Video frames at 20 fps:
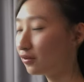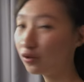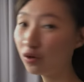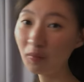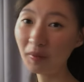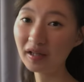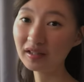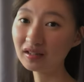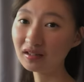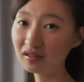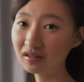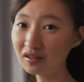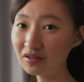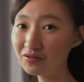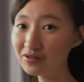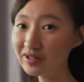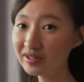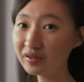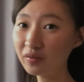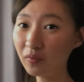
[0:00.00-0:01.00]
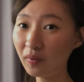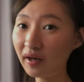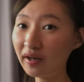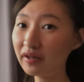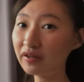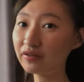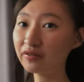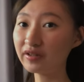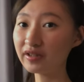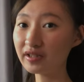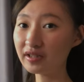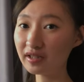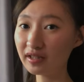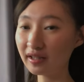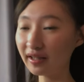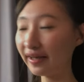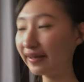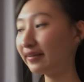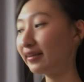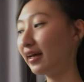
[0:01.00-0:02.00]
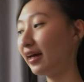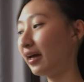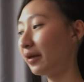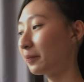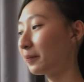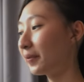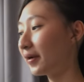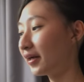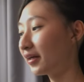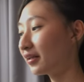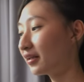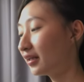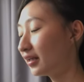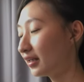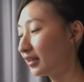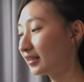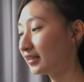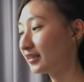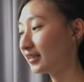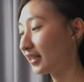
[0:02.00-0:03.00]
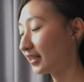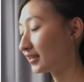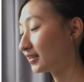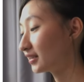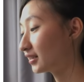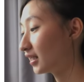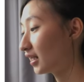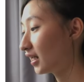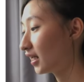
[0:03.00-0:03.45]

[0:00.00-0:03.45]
No particular reason why I arranged it like that, but yes,